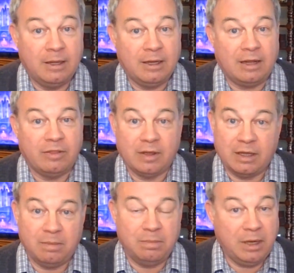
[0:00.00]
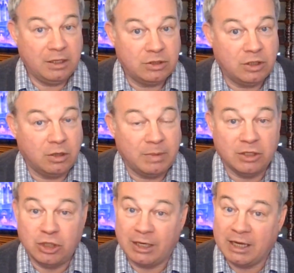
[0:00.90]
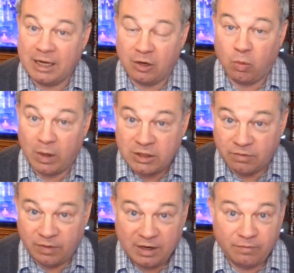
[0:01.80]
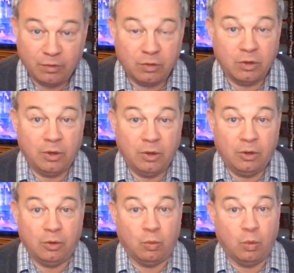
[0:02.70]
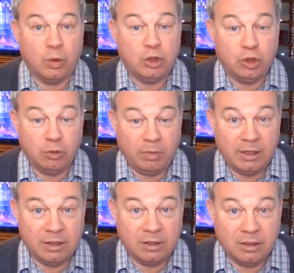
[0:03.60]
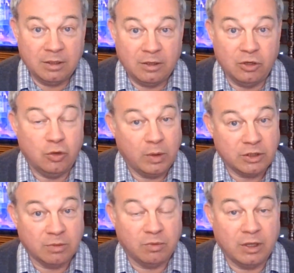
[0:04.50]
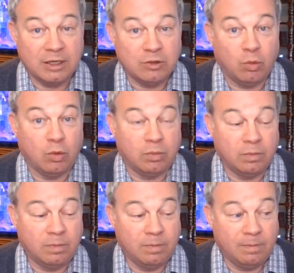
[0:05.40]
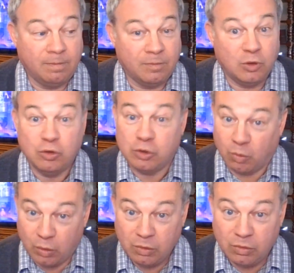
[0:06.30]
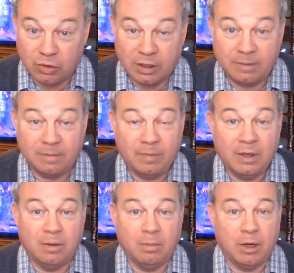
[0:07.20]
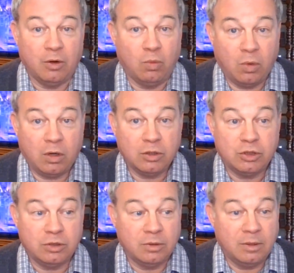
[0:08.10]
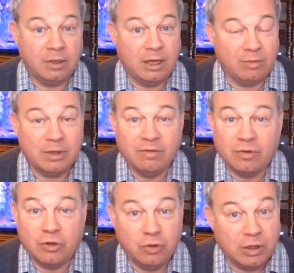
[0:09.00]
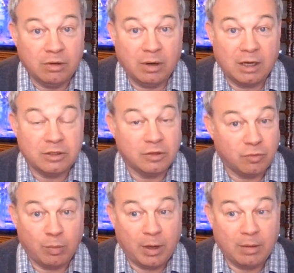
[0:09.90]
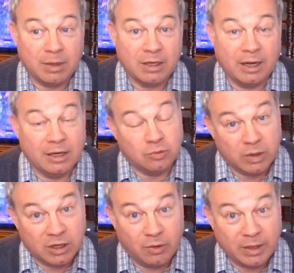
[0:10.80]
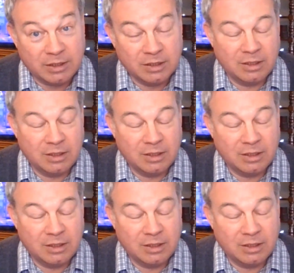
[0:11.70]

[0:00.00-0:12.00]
I think at best it'll be a gigantic waste of effort when we should be doing some things that will do some real good, but at worst, it will give the coup de grace to the Republic as we know it.